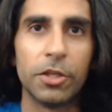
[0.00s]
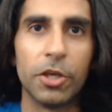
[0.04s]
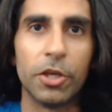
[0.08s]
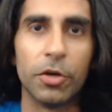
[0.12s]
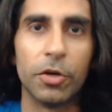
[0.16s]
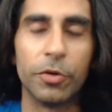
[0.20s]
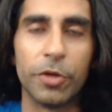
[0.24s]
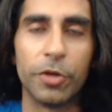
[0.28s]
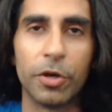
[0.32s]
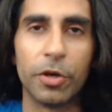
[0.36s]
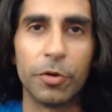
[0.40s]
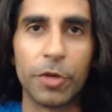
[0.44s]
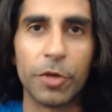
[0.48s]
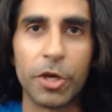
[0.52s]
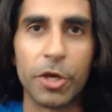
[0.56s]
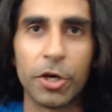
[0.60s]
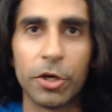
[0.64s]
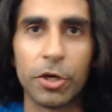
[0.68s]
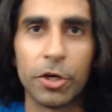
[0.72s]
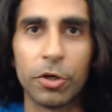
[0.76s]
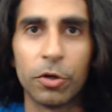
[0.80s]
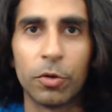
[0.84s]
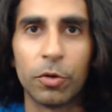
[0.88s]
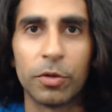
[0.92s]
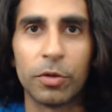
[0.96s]
Yo, yo,
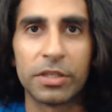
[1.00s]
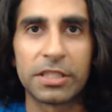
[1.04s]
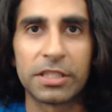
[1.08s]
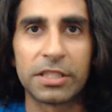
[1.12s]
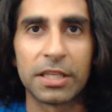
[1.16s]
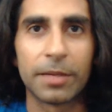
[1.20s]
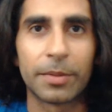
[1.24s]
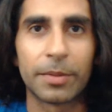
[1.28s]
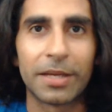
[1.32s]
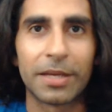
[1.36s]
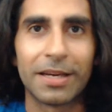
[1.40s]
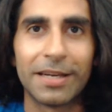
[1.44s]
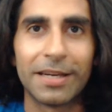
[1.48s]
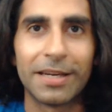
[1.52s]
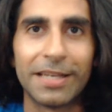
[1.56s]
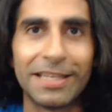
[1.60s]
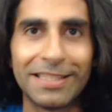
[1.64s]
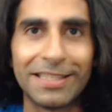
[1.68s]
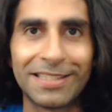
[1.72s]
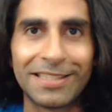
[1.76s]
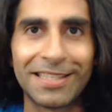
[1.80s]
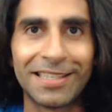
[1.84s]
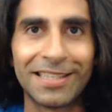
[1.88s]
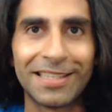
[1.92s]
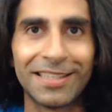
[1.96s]
yo, what's up,
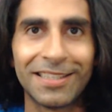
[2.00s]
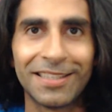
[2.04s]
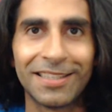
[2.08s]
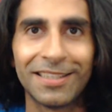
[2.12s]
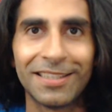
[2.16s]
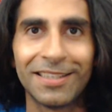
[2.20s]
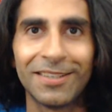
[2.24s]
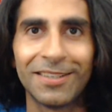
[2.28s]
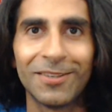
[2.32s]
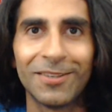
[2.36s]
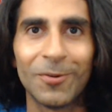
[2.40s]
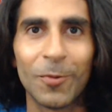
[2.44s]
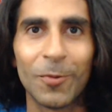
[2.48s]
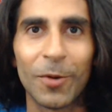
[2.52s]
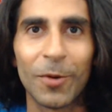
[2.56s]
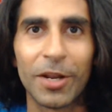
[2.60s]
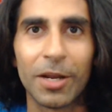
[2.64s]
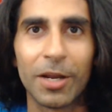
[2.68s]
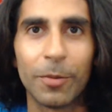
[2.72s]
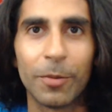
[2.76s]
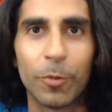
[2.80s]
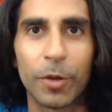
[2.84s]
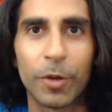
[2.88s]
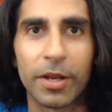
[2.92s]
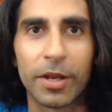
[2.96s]
guys? What up,
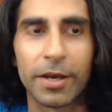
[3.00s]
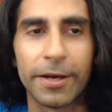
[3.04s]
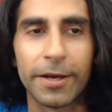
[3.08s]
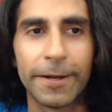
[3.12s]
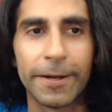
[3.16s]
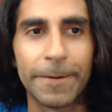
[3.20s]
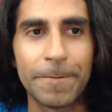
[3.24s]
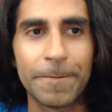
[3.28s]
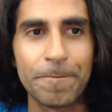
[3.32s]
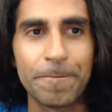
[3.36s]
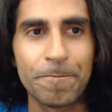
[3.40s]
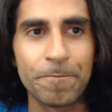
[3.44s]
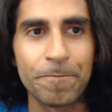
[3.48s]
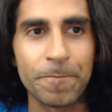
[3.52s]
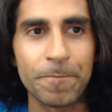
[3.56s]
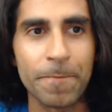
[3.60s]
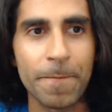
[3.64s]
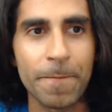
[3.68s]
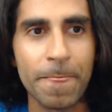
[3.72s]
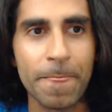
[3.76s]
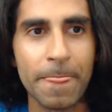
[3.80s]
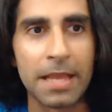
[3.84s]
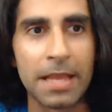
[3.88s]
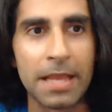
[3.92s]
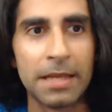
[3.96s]
what up?
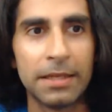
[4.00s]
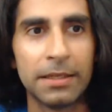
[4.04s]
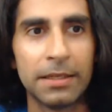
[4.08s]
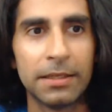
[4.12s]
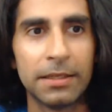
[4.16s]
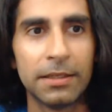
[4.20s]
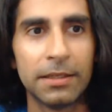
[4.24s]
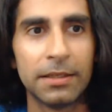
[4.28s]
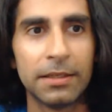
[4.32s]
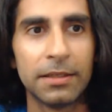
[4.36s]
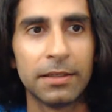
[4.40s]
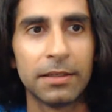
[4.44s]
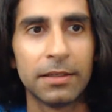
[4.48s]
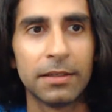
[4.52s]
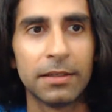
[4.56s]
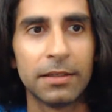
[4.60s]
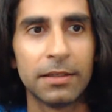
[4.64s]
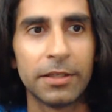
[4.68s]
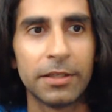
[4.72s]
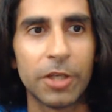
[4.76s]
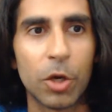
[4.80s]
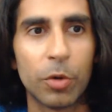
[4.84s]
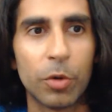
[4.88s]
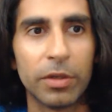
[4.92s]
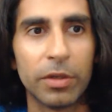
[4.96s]

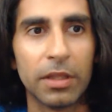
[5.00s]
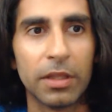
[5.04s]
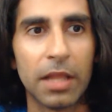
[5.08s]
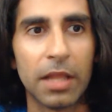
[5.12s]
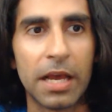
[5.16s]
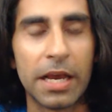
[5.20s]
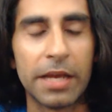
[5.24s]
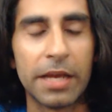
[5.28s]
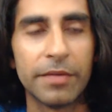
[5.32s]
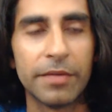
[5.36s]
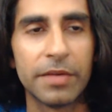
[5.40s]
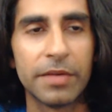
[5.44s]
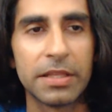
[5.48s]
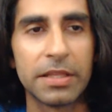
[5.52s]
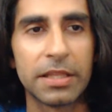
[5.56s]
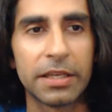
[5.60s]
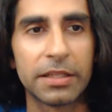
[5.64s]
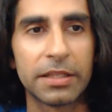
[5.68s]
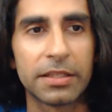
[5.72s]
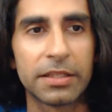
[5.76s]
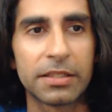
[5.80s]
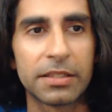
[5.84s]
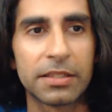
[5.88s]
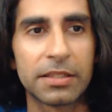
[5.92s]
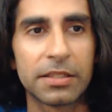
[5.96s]
Going live. I think
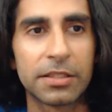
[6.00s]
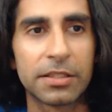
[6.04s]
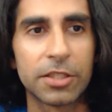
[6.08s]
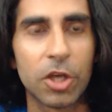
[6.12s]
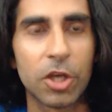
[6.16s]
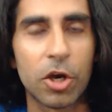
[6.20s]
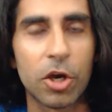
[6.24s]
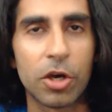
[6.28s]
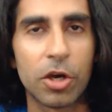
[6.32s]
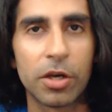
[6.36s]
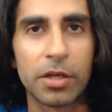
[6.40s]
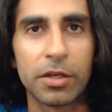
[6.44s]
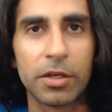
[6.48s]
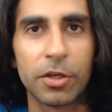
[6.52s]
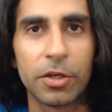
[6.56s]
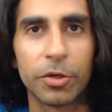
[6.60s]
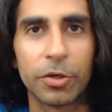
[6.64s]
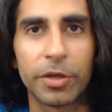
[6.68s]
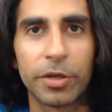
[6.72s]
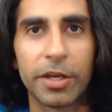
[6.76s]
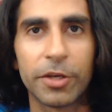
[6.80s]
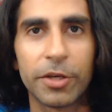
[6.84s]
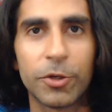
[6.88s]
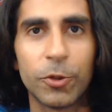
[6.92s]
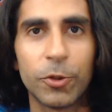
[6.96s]
this is on. Okay,
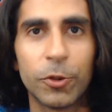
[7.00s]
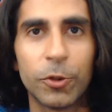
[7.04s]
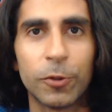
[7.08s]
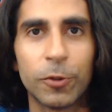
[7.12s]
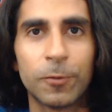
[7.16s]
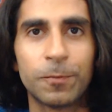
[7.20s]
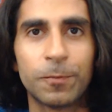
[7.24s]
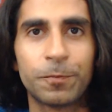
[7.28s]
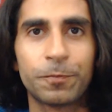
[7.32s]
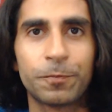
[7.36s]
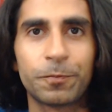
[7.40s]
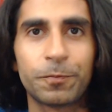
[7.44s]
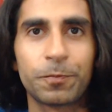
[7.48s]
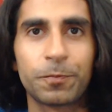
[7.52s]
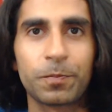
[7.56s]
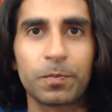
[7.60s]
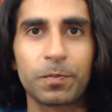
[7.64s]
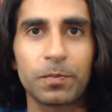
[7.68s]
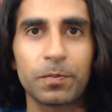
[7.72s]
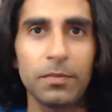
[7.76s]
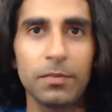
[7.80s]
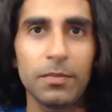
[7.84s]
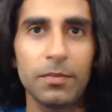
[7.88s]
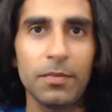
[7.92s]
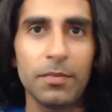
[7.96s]
cool.
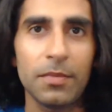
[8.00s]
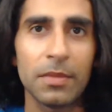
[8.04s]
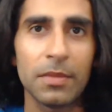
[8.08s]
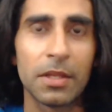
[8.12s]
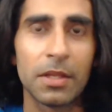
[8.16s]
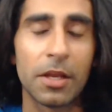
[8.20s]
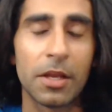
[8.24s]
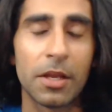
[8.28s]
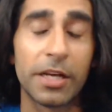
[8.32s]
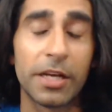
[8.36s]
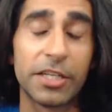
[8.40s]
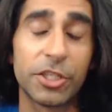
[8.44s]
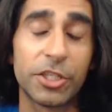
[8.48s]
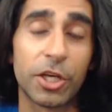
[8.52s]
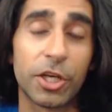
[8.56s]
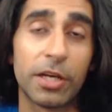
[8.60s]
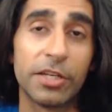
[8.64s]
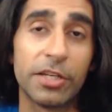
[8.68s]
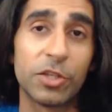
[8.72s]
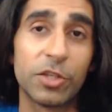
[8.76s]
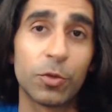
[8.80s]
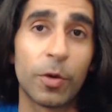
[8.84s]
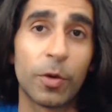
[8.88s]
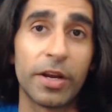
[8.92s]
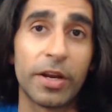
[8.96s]
All right, y'all. I just
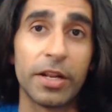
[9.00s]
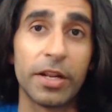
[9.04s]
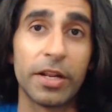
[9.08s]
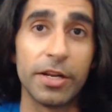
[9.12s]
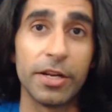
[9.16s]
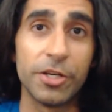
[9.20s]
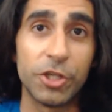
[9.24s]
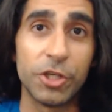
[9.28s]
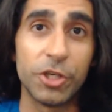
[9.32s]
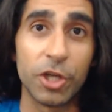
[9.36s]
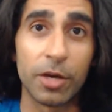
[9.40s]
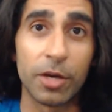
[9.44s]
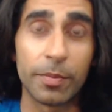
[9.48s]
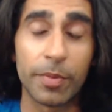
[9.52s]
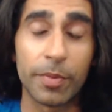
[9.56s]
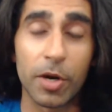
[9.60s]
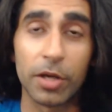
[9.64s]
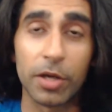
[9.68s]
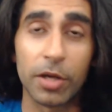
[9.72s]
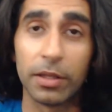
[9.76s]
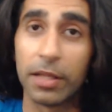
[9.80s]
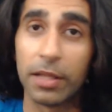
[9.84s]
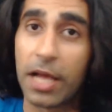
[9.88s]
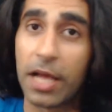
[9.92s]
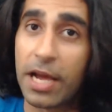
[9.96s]
wanted to jump on
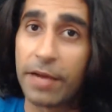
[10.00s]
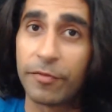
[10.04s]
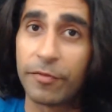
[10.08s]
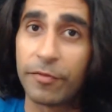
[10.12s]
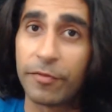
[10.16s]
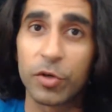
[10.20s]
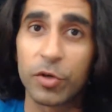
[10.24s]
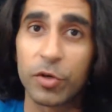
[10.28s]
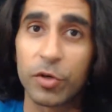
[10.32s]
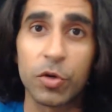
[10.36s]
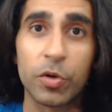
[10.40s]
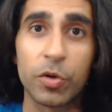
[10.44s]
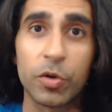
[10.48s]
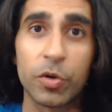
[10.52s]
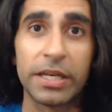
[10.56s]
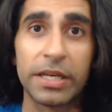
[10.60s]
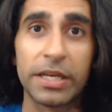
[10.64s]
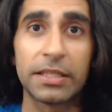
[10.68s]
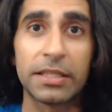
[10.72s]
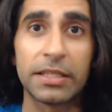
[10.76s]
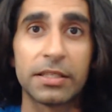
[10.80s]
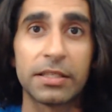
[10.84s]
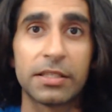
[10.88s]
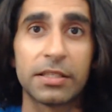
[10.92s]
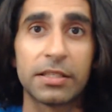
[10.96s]
live real quick.
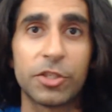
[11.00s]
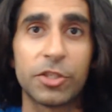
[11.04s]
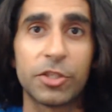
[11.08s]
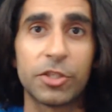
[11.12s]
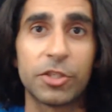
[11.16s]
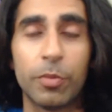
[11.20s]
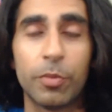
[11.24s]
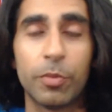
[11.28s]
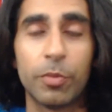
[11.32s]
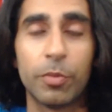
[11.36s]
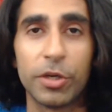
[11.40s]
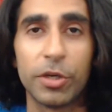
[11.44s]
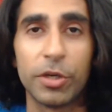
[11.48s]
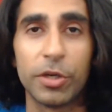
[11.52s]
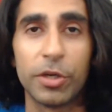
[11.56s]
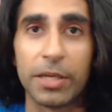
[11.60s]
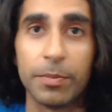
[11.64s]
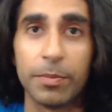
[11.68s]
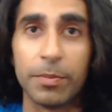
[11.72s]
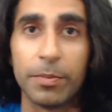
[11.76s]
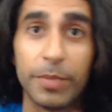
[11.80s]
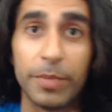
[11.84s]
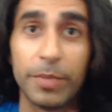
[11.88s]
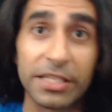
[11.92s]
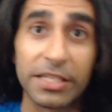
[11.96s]
This is your boy, Jay
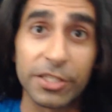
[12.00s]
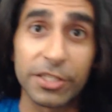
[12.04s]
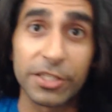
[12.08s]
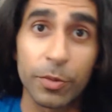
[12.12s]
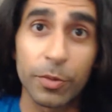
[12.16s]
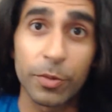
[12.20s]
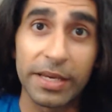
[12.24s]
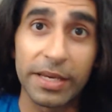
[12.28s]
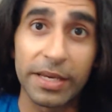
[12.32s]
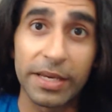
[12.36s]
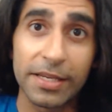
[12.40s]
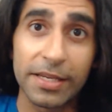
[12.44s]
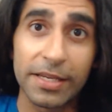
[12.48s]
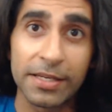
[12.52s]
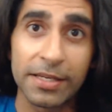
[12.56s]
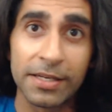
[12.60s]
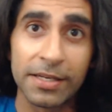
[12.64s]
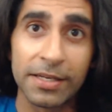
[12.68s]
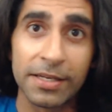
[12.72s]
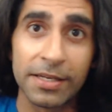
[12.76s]
Bizzle, man.